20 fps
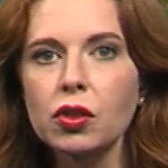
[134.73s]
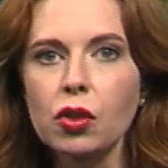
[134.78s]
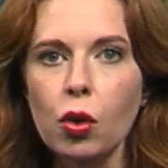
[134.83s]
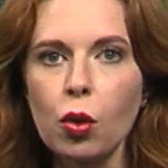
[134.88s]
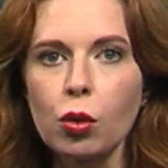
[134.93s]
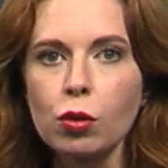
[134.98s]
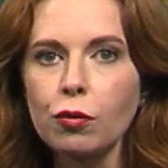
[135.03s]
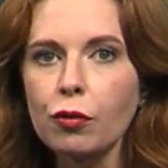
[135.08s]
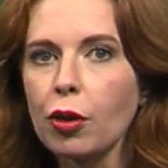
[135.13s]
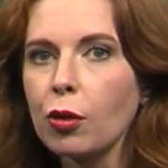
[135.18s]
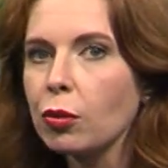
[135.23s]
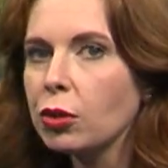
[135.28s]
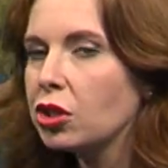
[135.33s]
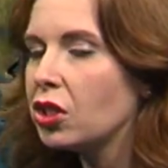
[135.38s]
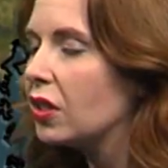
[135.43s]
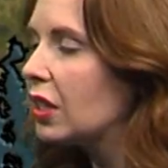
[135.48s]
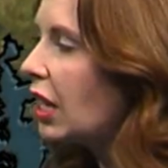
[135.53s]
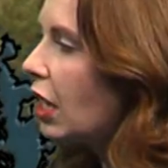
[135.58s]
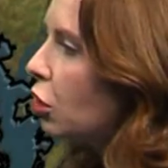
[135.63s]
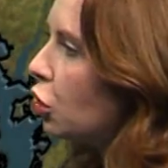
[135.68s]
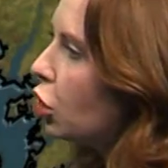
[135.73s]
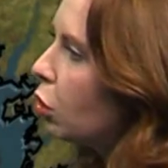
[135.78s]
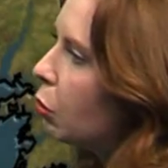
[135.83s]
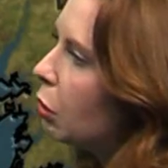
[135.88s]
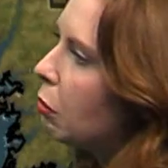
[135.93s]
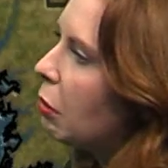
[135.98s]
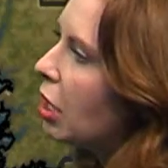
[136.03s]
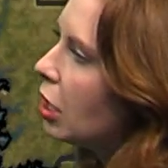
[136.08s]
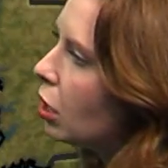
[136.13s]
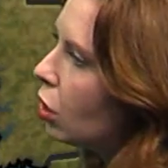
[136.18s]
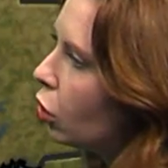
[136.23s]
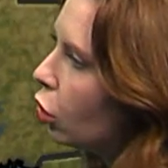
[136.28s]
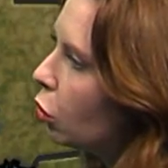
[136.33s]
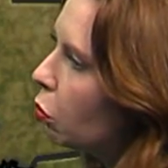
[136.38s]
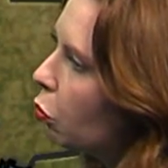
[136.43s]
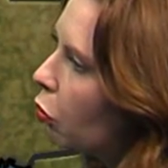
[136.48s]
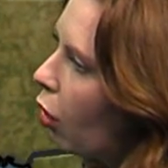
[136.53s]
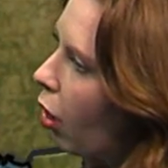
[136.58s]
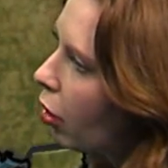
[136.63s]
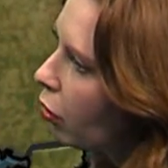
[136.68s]
cold front, which has actually been making good
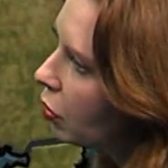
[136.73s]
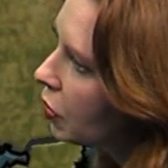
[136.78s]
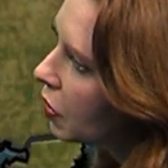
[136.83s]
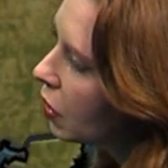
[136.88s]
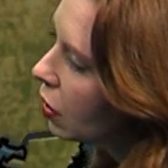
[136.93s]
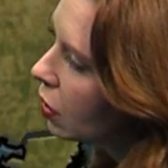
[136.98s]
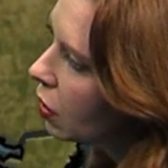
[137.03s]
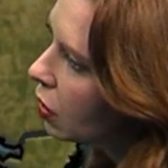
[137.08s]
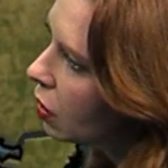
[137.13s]
progress into